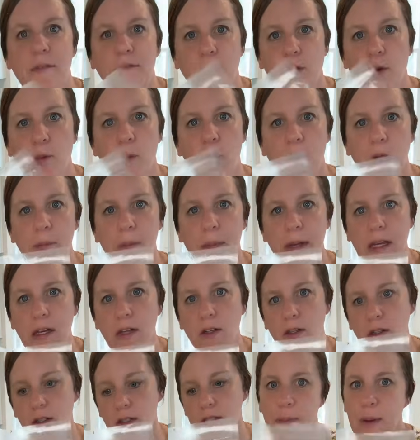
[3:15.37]
for 1
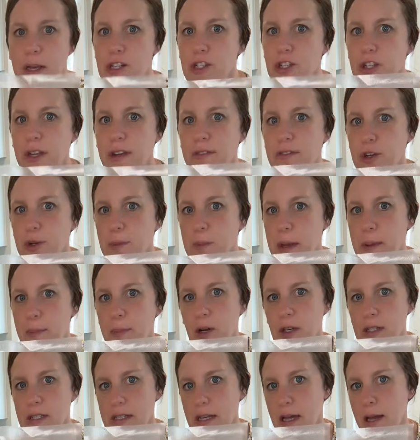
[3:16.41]
meal, especially if they're
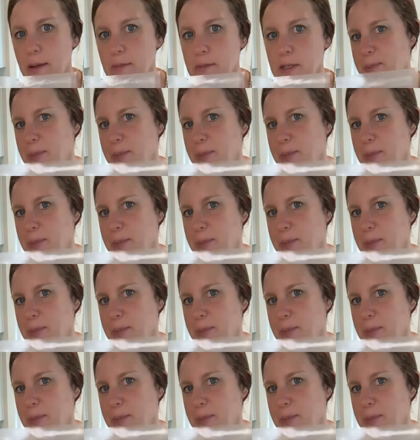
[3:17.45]
meatball subs,